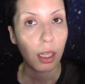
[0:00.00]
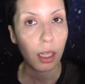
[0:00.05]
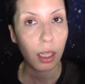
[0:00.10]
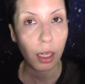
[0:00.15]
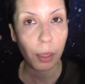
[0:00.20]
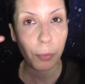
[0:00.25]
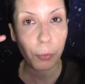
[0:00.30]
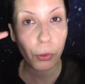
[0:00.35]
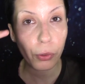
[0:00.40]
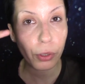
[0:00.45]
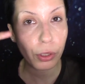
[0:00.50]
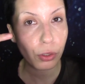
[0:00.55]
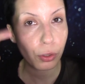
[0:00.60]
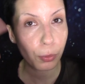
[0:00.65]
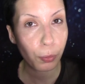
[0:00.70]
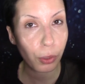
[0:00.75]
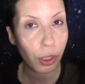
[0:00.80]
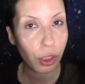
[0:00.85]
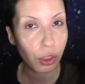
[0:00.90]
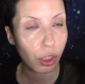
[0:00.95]
And I'm going to
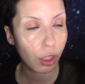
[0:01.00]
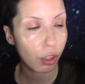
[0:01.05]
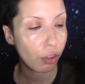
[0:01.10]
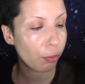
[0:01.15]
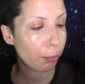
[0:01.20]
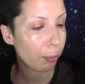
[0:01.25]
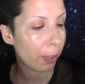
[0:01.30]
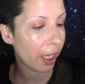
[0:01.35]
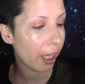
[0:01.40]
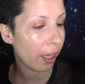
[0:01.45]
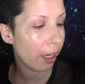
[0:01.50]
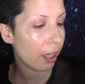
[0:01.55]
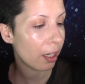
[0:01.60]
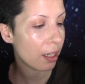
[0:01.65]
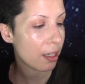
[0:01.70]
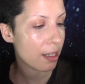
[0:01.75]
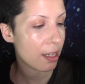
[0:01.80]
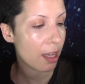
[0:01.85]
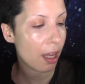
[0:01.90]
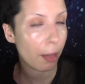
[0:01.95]
brush all of my
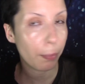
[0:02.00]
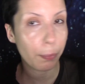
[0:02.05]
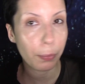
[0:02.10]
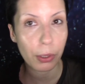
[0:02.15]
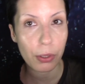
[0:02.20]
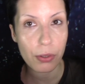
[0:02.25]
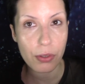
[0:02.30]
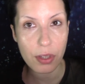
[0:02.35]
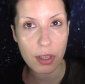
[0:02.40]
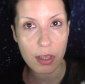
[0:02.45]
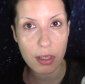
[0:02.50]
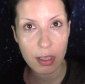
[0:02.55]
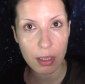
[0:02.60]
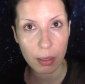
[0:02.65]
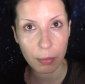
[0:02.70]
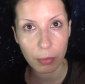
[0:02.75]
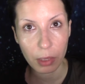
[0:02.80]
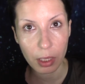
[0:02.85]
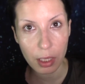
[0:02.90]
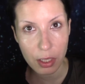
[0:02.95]
hairs up using
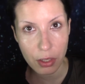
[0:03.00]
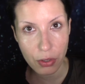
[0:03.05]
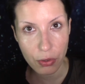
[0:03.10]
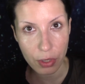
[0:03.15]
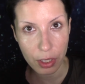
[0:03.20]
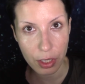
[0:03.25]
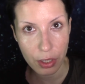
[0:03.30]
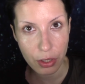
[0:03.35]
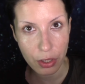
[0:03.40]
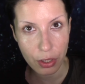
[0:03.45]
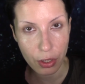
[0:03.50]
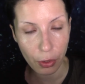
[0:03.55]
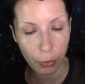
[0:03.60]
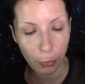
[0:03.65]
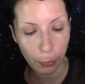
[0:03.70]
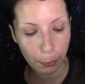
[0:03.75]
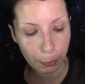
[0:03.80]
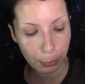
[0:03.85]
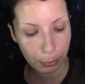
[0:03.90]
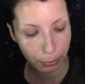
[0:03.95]
some glycerin
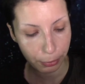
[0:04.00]
soap.